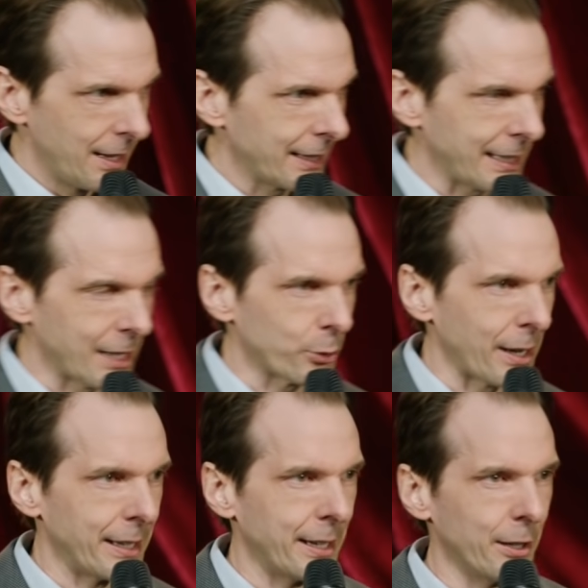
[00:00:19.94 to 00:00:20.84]
Can't try
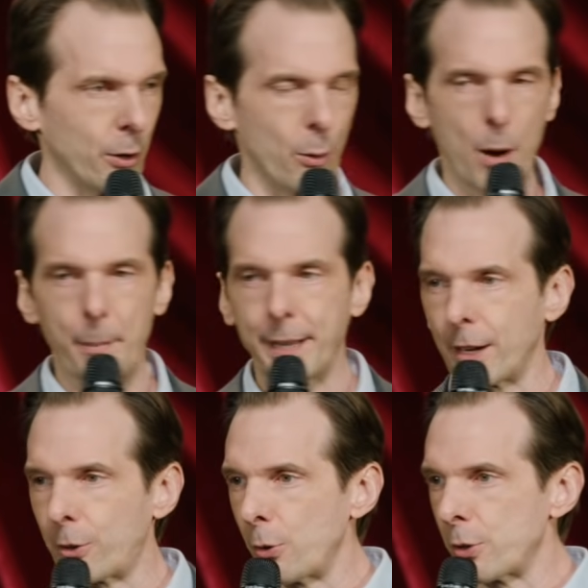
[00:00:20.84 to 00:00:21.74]
to hit on a woman at the
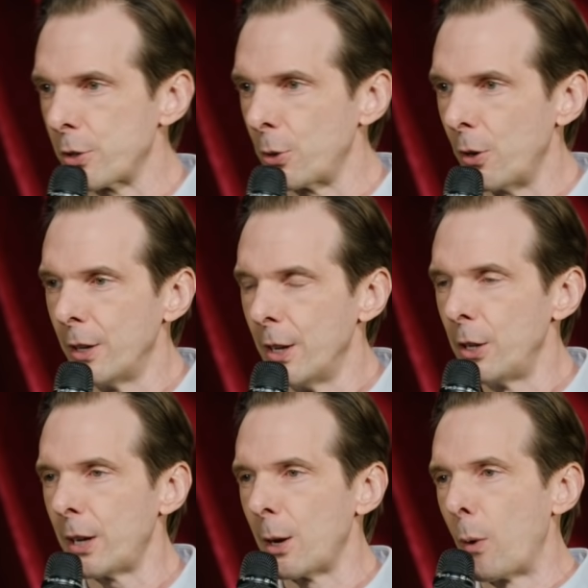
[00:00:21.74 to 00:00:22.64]
grocery store.
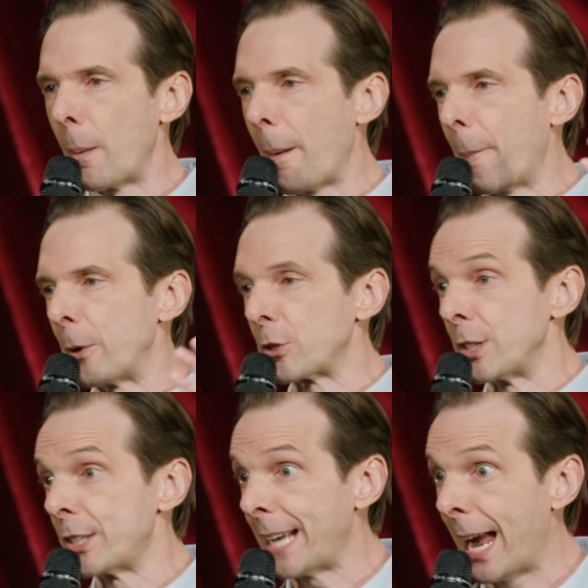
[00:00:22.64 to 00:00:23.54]
You got to worry about what you're
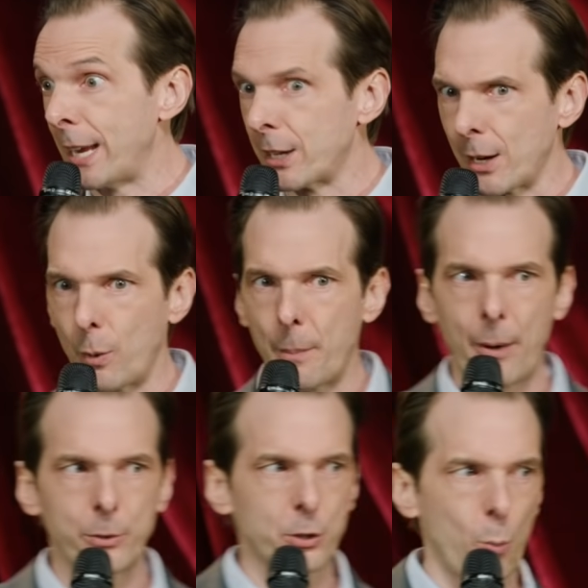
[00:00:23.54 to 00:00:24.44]
going to say. You got to worry
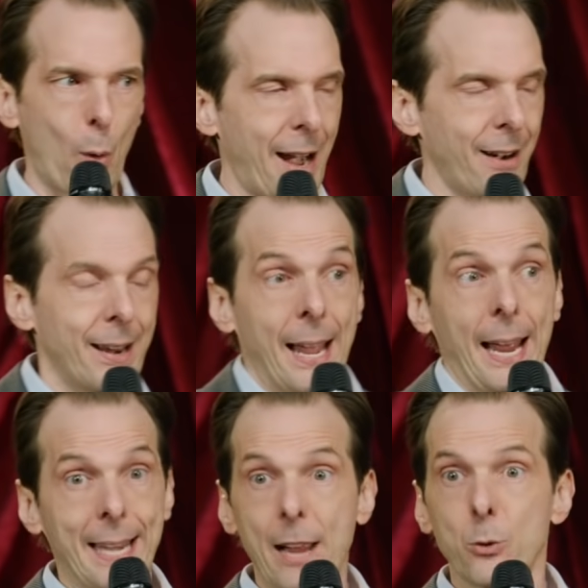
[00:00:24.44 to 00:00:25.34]
about what you're going to wear.
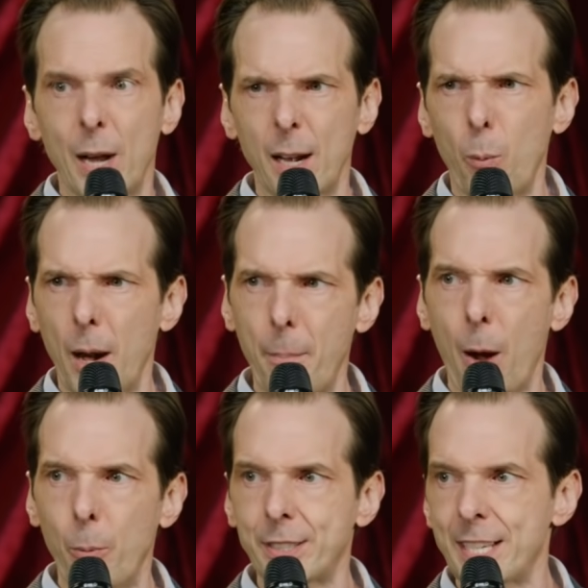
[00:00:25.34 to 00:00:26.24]
And now you got to worry
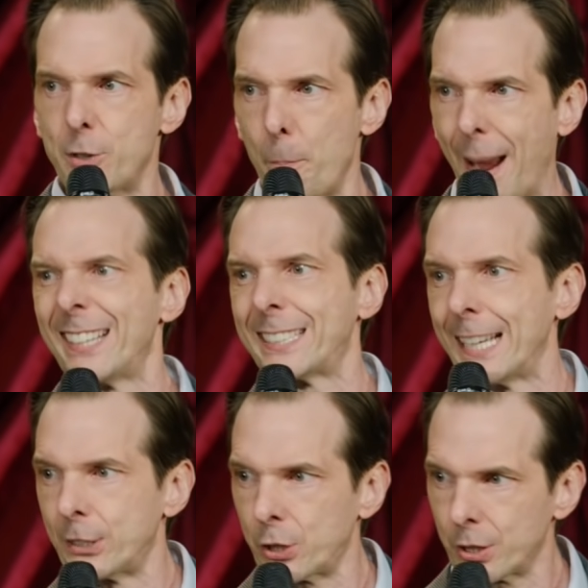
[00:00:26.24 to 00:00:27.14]
about what's in your
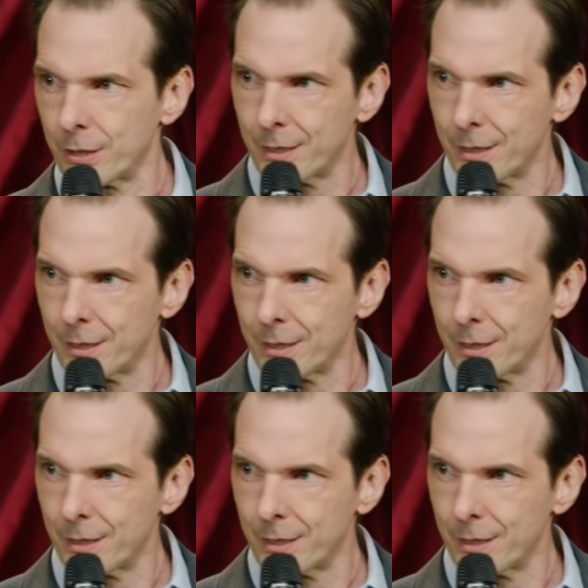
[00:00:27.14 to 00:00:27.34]
basket.